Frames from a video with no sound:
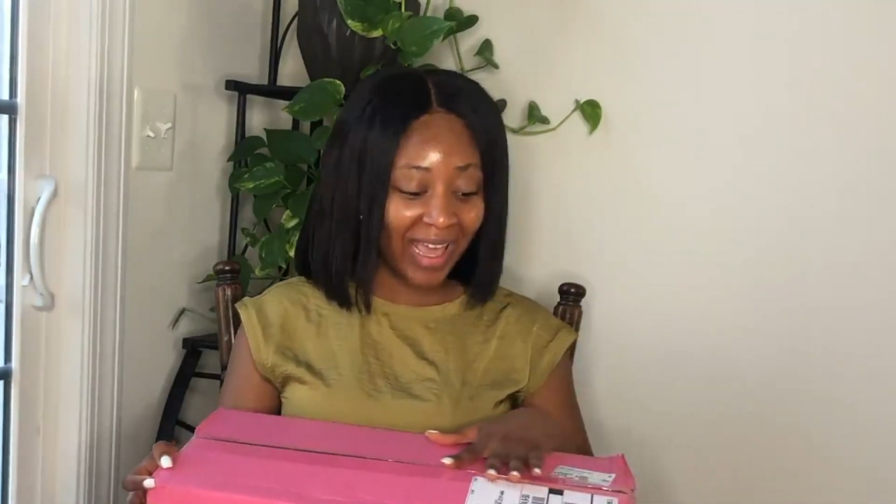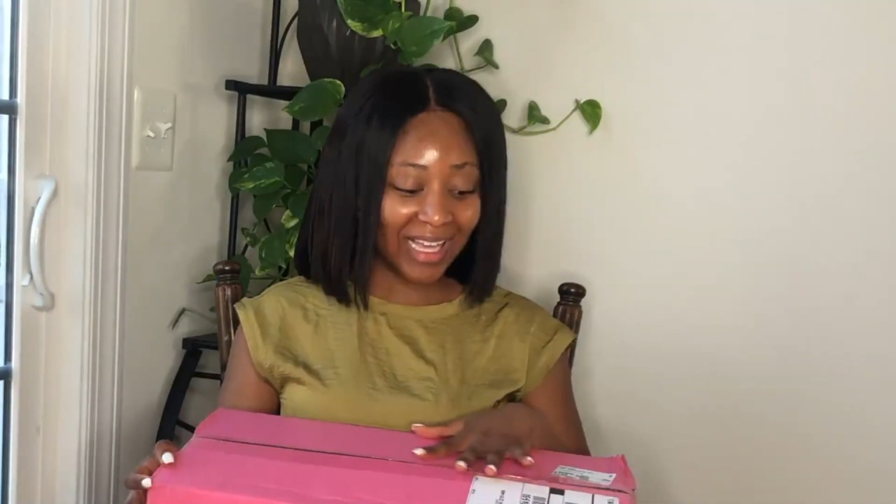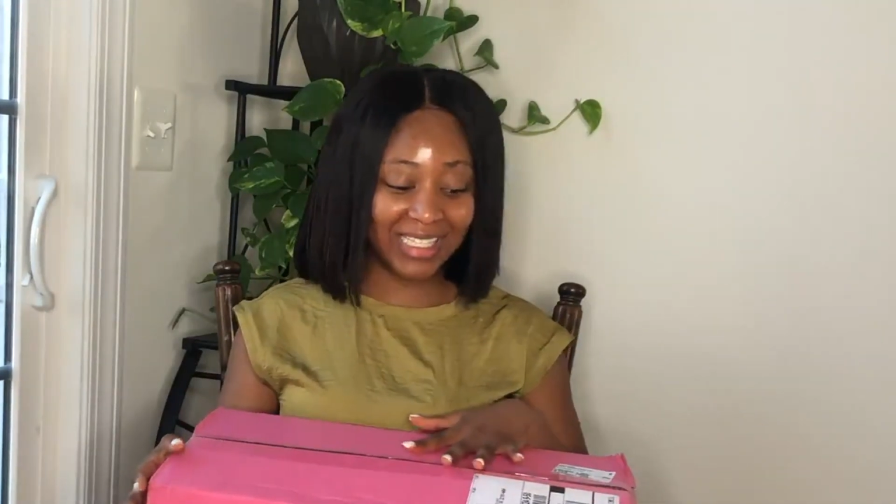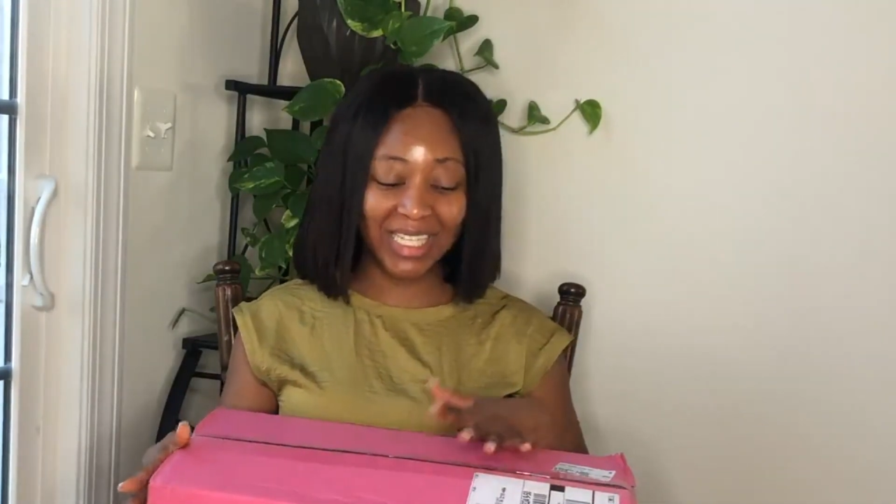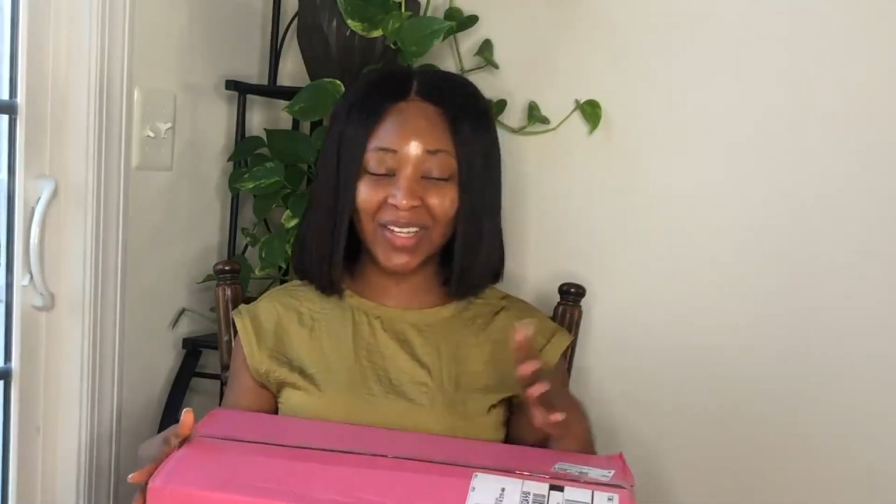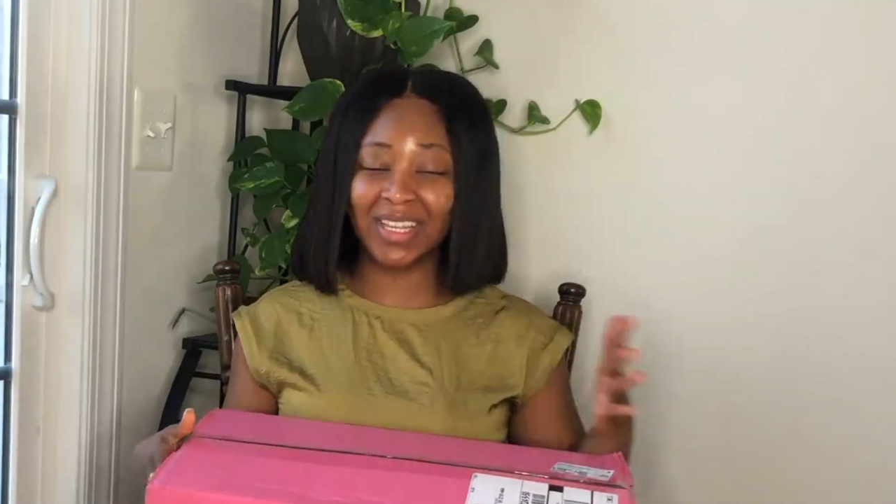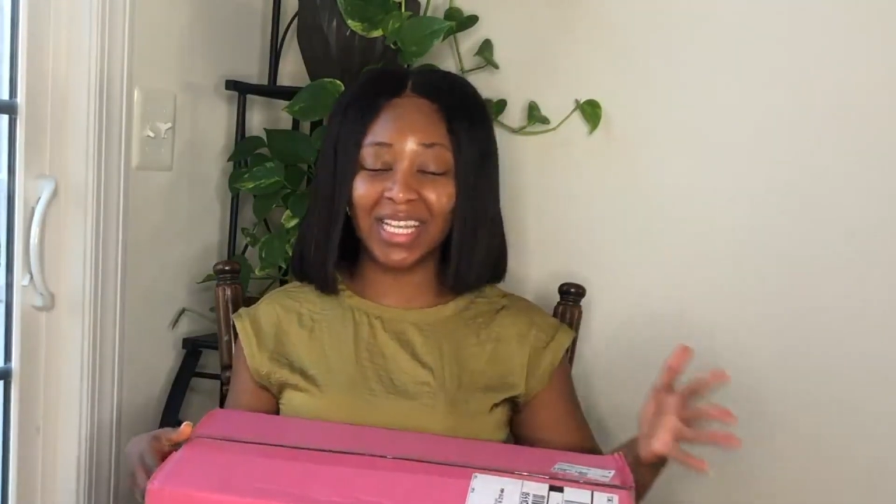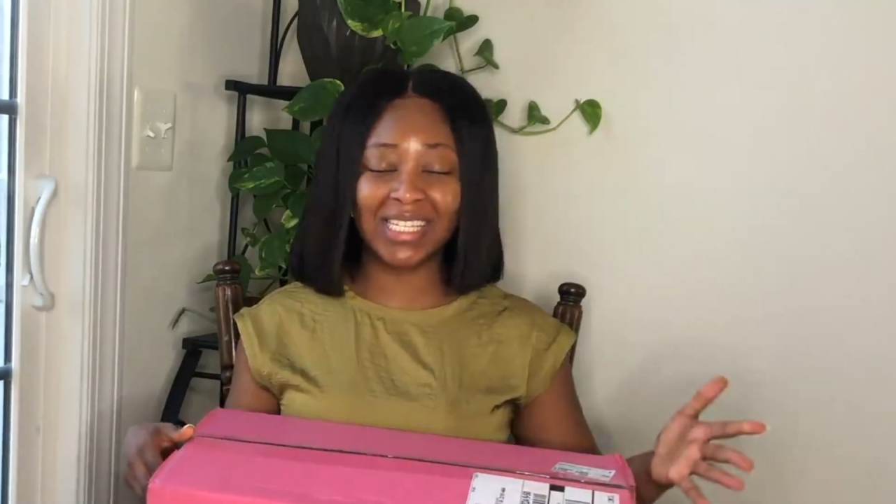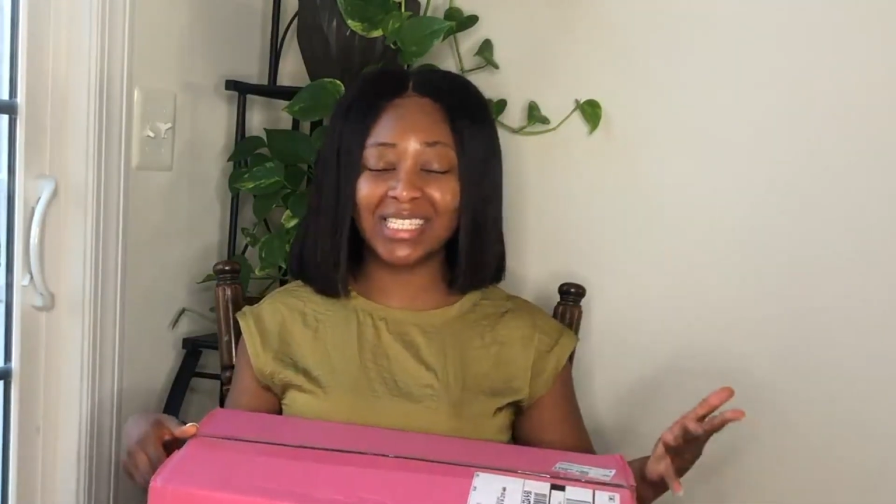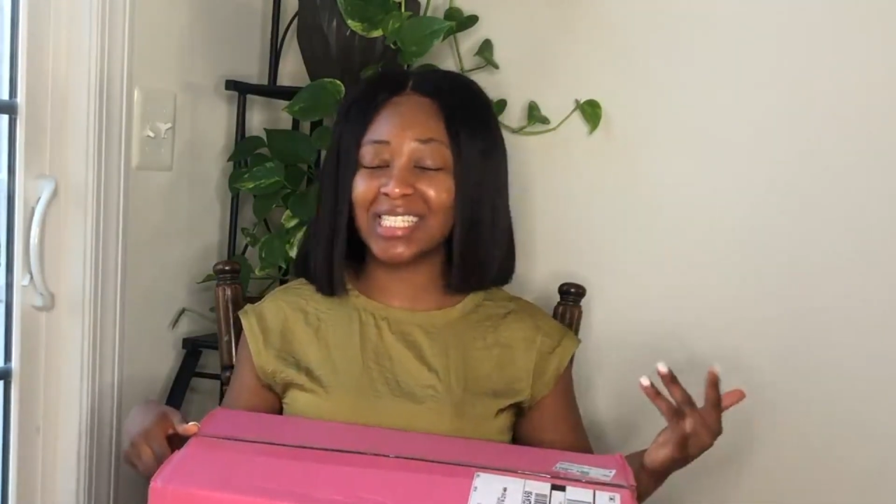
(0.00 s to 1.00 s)
And so
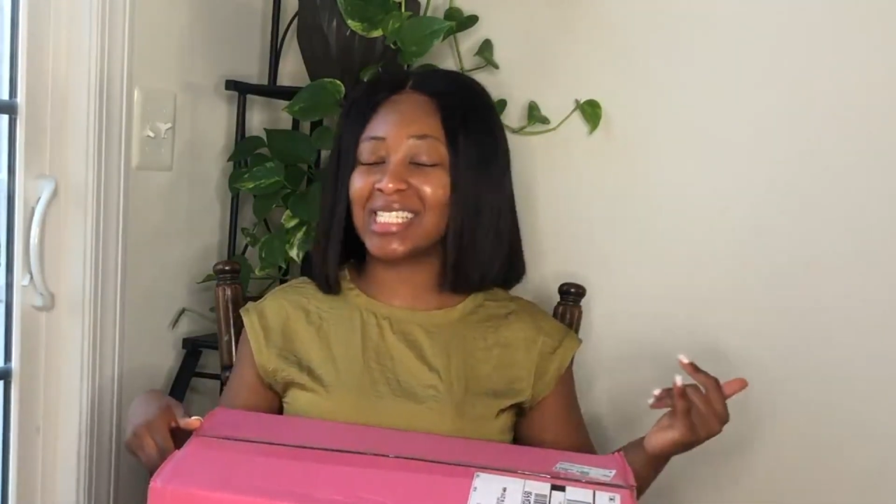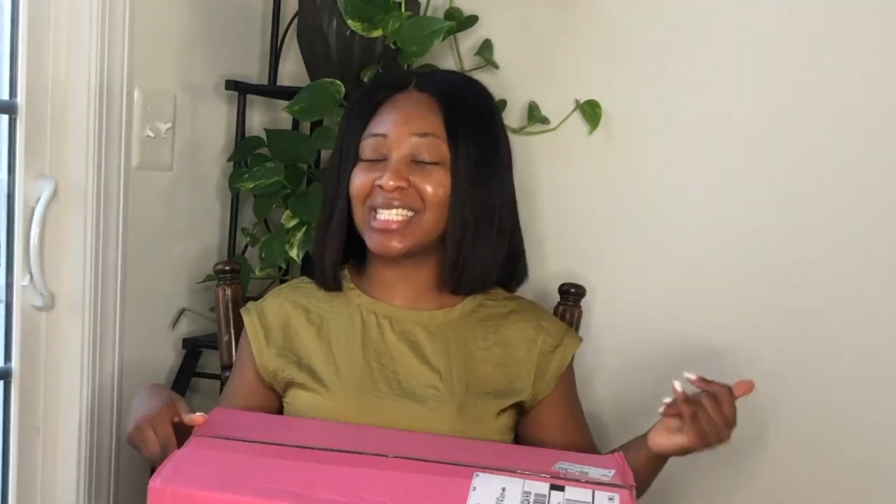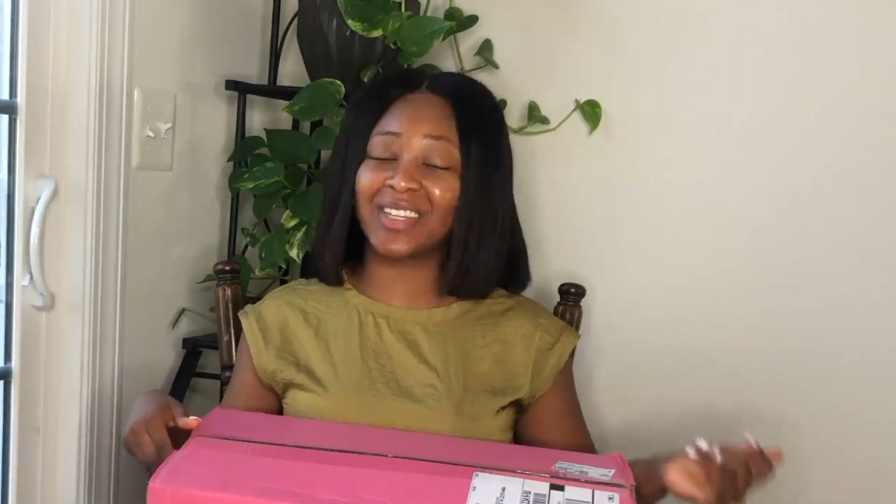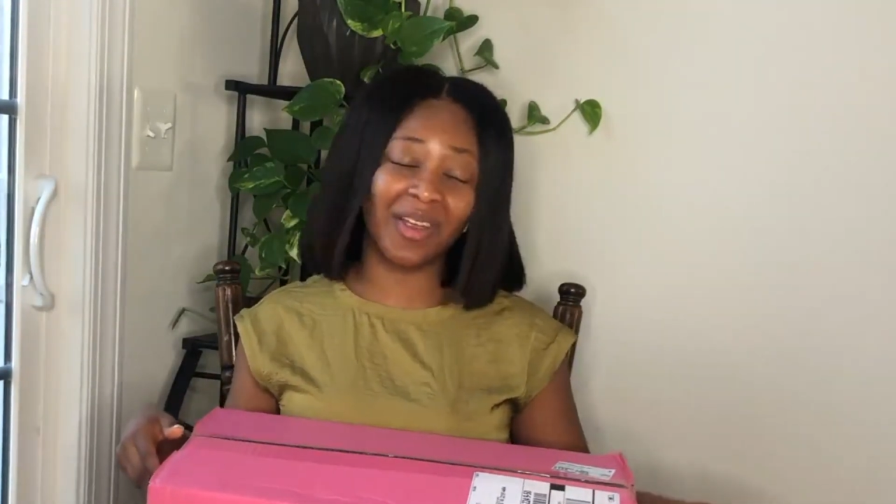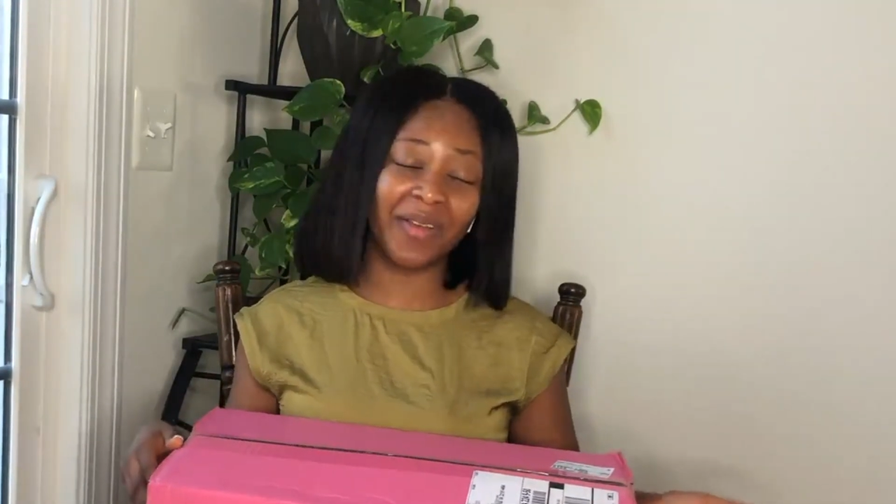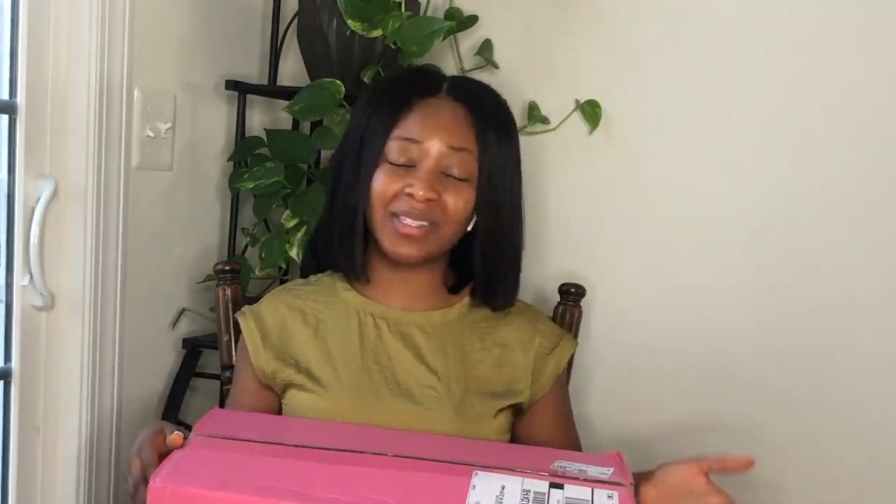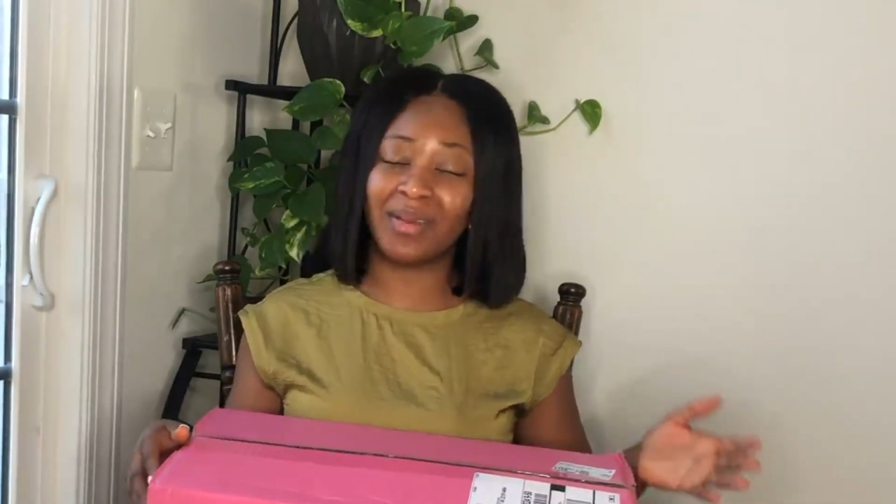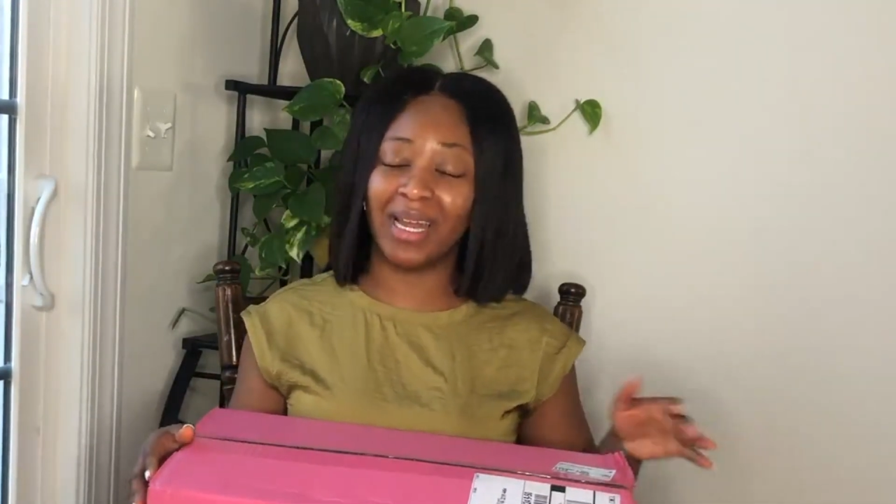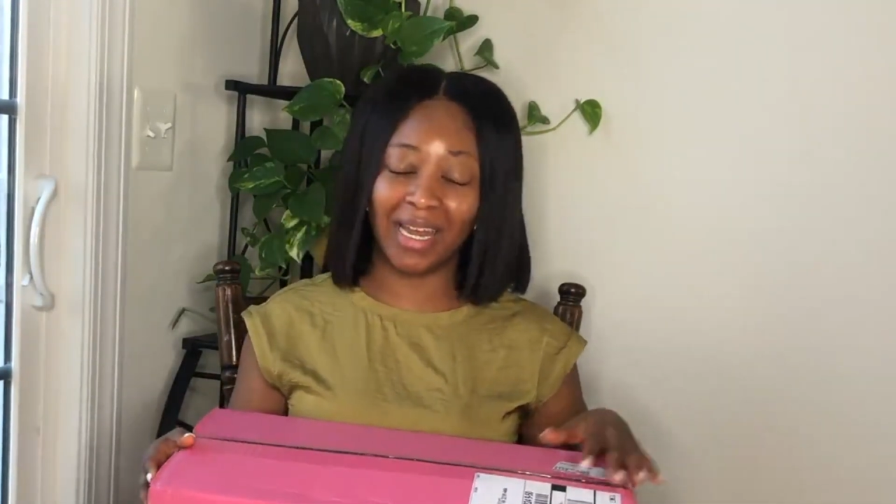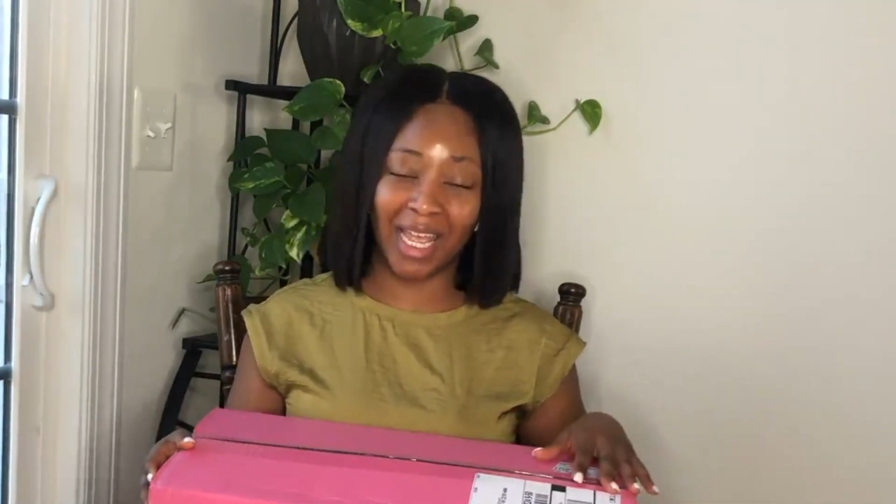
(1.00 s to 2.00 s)
this just screams
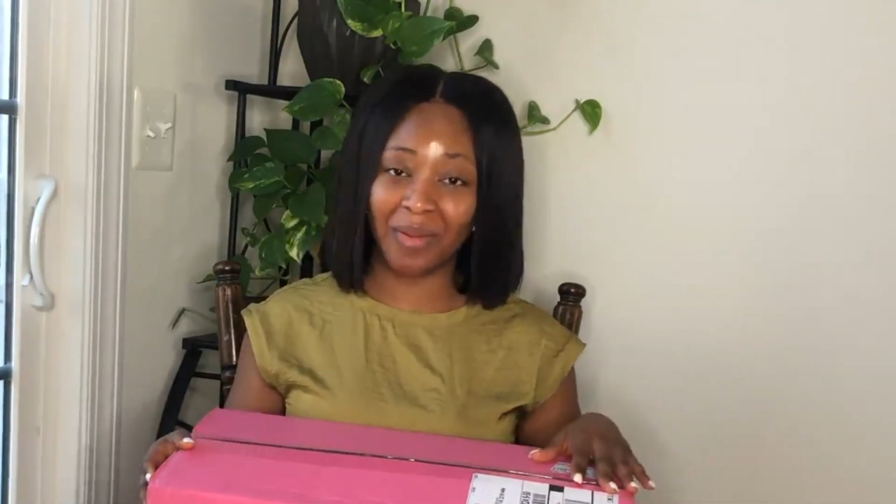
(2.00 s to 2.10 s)
my name.